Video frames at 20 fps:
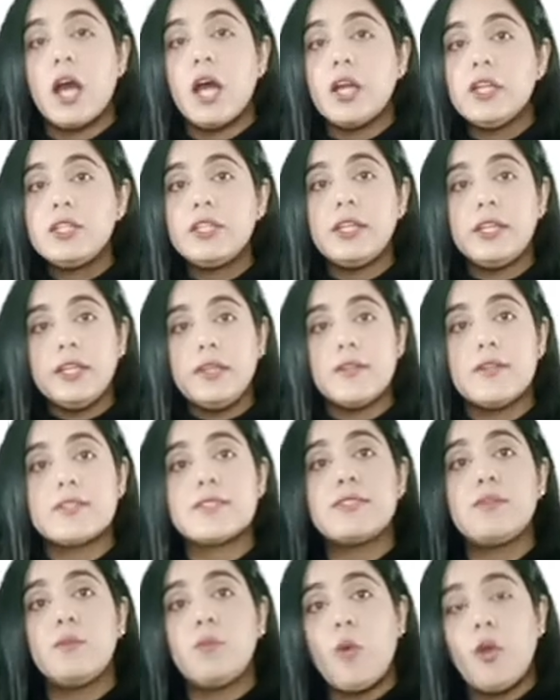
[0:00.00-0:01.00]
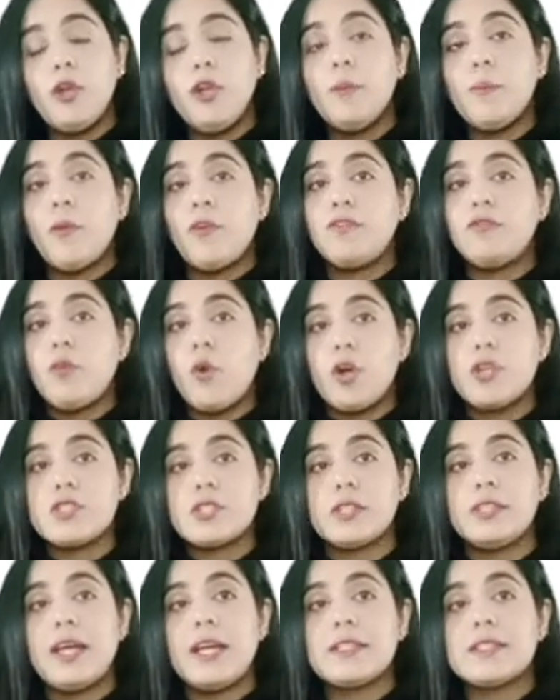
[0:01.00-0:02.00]
100 years, the volume of
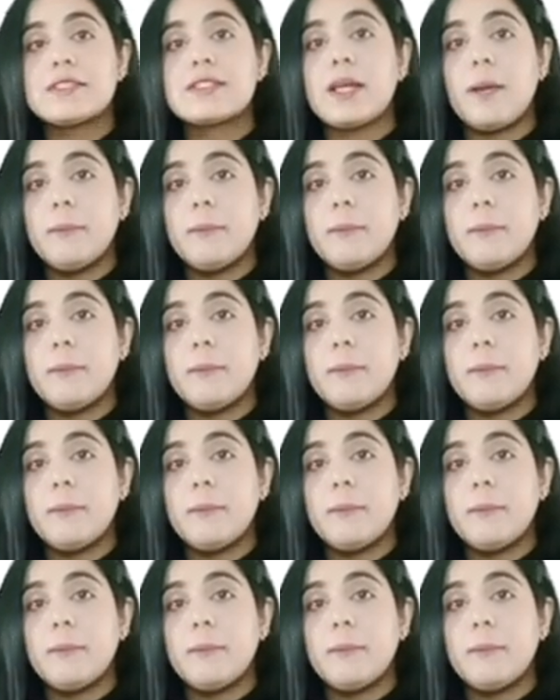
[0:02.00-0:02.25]
water that is